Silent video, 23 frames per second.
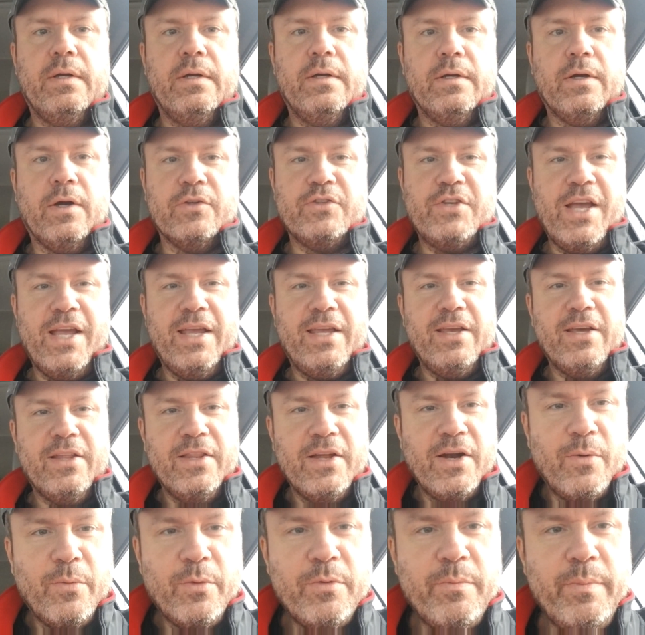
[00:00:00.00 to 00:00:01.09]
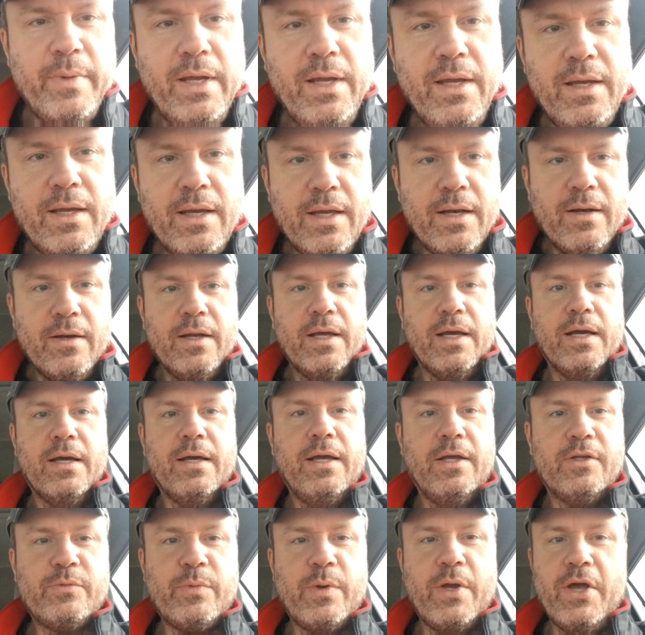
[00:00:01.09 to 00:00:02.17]
I'll take you in there with me, and
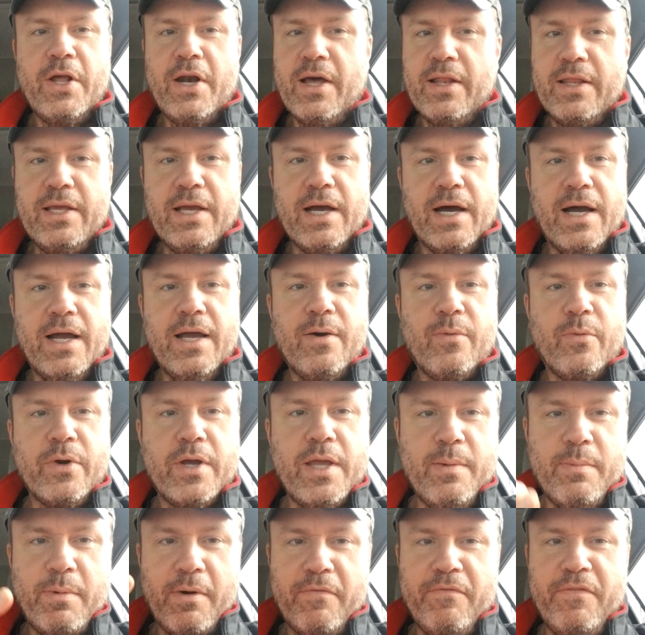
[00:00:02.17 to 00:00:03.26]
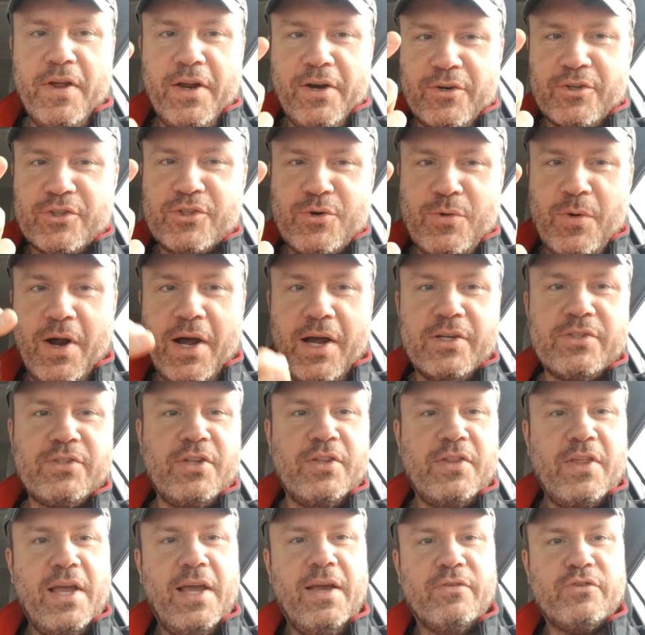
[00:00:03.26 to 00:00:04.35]
as we go down the aisle, we'll keep our fingers crossed
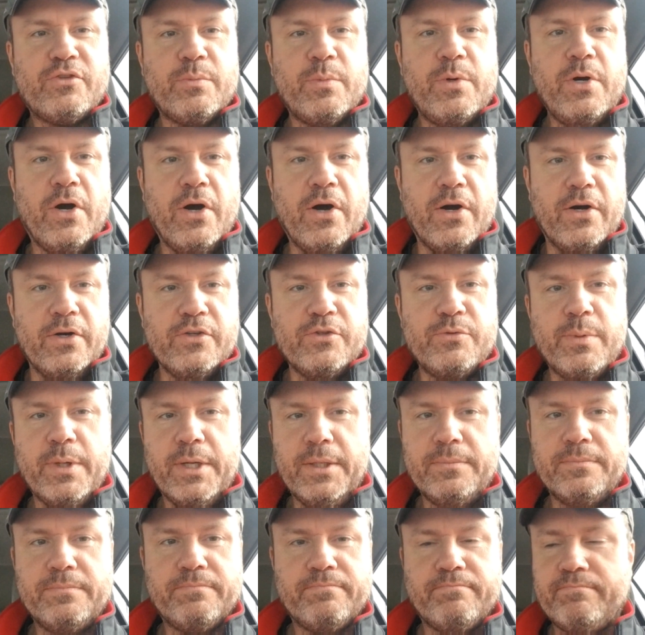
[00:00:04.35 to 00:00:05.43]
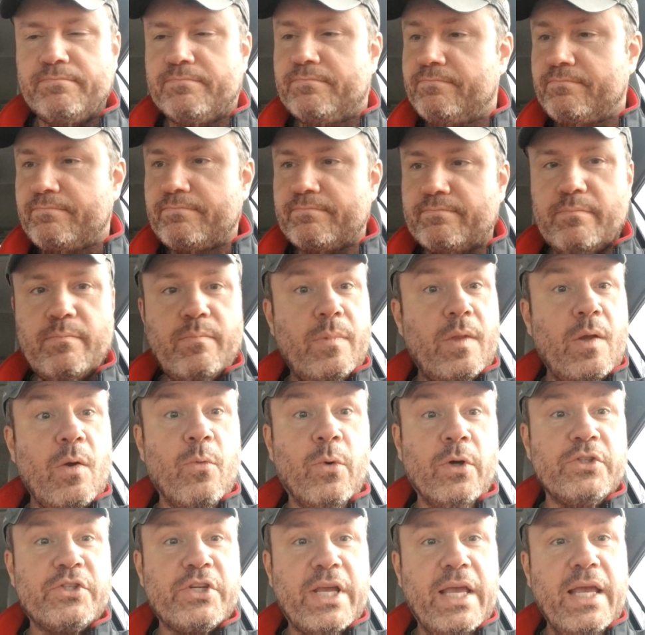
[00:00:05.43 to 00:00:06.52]
that they have some cards. But
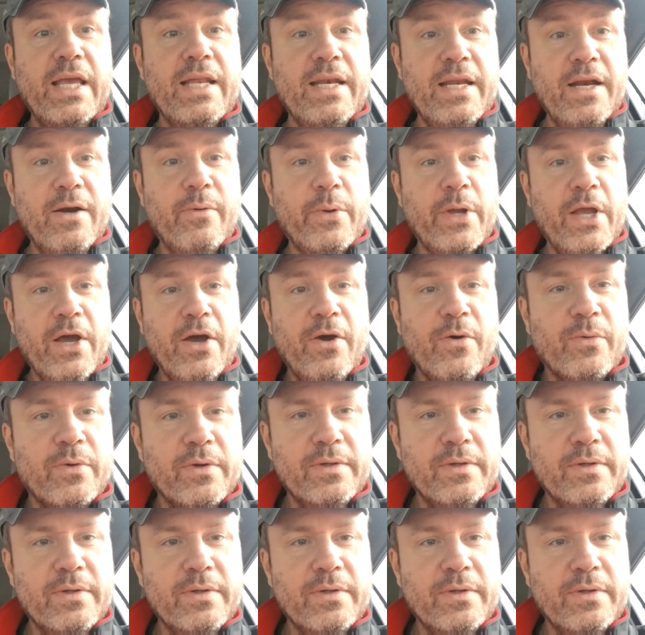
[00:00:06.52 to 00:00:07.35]
once again, here we go.